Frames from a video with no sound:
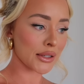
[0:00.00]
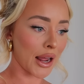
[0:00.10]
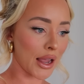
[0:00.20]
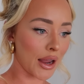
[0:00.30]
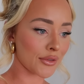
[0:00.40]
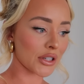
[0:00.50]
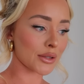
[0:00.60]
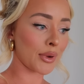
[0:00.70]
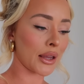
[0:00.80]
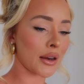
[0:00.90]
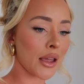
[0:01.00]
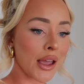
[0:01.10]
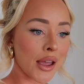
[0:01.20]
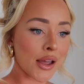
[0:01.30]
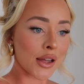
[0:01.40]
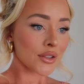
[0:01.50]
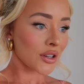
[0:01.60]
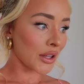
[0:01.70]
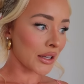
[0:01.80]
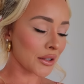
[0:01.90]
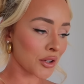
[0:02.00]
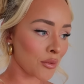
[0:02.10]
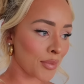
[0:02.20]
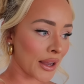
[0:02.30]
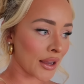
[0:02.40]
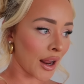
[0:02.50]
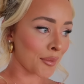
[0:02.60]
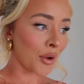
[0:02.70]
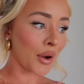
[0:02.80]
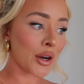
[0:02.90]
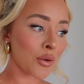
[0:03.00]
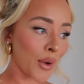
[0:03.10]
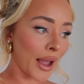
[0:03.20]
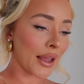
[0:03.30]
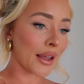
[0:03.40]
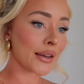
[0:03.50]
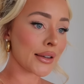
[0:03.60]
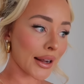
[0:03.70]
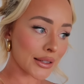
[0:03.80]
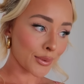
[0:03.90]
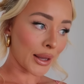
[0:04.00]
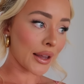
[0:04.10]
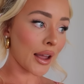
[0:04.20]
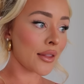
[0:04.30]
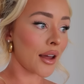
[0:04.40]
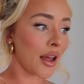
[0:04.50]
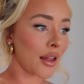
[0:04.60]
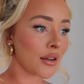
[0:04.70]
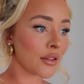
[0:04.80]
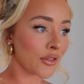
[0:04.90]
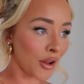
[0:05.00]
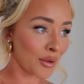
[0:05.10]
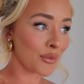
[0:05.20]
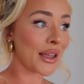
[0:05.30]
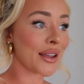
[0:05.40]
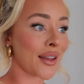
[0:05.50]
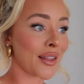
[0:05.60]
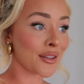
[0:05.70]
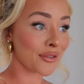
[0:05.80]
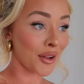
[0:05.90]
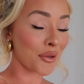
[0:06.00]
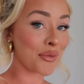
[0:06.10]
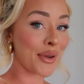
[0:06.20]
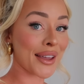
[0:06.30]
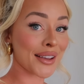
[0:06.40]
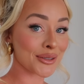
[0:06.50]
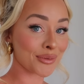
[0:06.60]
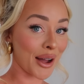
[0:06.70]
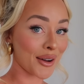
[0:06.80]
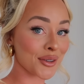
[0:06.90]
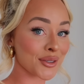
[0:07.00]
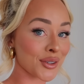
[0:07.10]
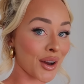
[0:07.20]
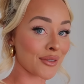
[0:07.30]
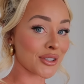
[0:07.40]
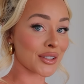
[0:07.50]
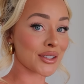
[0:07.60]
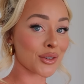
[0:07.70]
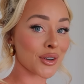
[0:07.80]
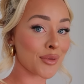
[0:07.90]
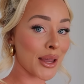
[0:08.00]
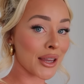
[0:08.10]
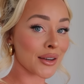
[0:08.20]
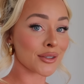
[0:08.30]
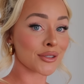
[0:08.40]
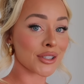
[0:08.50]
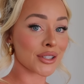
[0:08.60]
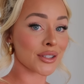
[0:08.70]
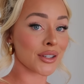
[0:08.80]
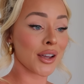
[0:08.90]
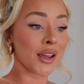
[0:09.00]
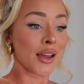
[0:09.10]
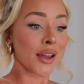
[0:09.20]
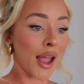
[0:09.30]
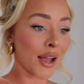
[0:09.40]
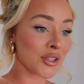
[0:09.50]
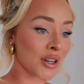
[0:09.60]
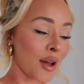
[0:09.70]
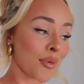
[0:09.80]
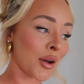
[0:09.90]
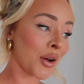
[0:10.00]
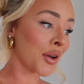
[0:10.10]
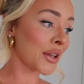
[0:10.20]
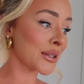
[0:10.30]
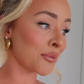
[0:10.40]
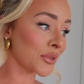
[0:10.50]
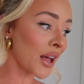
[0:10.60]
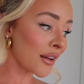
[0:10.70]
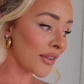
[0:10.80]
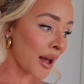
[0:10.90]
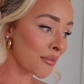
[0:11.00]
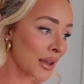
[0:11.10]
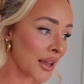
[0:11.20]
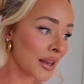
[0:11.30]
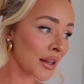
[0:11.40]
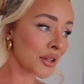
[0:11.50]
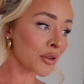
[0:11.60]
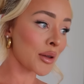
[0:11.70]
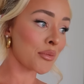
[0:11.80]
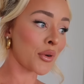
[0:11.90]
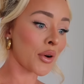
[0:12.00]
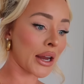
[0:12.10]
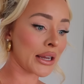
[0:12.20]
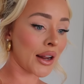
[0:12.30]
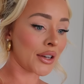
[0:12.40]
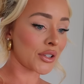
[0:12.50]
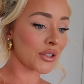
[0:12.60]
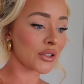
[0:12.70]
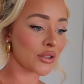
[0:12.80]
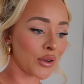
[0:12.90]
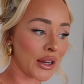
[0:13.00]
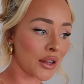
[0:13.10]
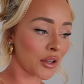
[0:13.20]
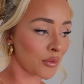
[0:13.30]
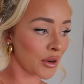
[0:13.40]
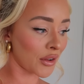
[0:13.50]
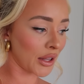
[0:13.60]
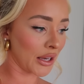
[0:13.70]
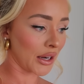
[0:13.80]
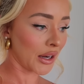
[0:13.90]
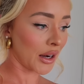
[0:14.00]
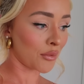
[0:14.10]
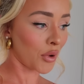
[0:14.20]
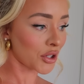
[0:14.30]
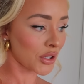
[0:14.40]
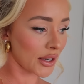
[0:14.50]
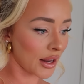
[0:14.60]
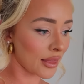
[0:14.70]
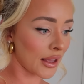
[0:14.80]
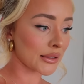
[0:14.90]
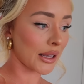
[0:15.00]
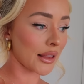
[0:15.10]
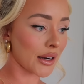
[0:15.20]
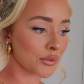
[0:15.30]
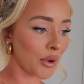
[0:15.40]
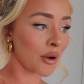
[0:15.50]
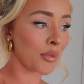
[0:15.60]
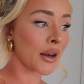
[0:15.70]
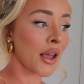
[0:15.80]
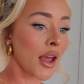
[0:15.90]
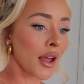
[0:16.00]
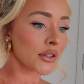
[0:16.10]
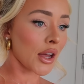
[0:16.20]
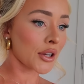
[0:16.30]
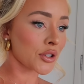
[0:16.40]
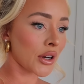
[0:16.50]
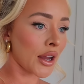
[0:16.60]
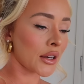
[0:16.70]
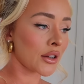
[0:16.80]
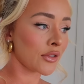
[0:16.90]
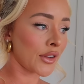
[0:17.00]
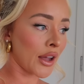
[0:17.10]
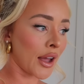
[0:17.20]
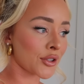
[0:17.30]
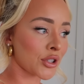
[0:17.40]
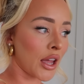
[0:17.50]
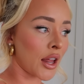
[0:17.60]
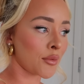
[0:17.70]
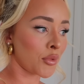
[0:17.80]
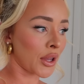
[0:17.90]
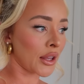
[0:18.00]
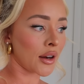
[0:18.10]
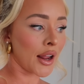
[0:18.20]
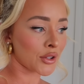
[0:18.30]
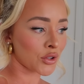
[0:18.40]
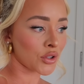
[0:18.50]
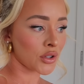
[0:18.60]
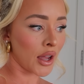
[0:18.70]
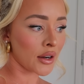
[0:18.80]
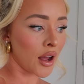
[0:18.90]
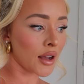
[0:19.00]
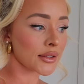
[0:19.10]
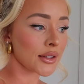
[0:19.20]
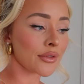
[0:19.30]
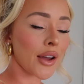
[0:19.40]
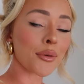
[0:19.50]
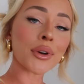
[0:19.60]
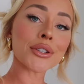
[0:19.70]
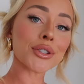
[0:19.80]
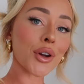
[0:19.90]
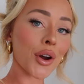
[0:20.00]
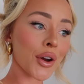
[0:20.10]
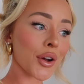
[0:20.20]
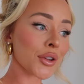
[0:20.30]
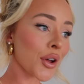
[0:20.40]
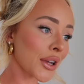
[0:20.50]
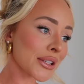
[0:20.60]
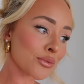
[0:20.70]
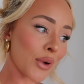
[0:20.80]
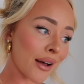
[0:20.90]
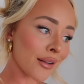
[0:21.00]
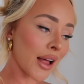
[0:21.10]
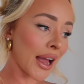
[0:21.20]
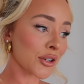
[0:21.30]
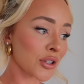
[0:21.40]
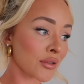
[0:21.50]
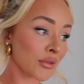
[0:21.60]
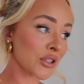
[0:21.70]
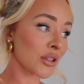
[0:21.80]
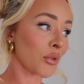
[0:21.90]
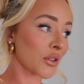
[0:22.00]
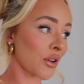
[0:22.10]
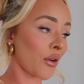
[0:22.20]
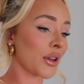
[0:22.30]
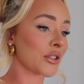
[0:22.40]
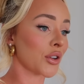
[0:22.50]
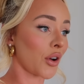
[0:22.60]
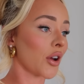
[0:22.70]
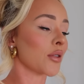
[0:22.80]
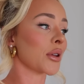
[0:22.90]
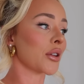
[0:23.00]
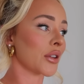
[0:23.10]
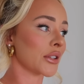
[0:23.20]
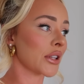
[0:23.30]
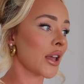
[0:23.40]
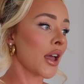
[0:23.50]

today. I've just been chilling a little bit. I'm going away next week, and then the following week, and then the following week as well. So I've just sort of been just catching up on some life admin, a little bit boring, and just doing a little bit of cleaning and washing and things like that as well. But Tasha and Fia actually had a booking at Etsu tonight and asked if I wanted to go along as well. I actually originally wasn't going to go because,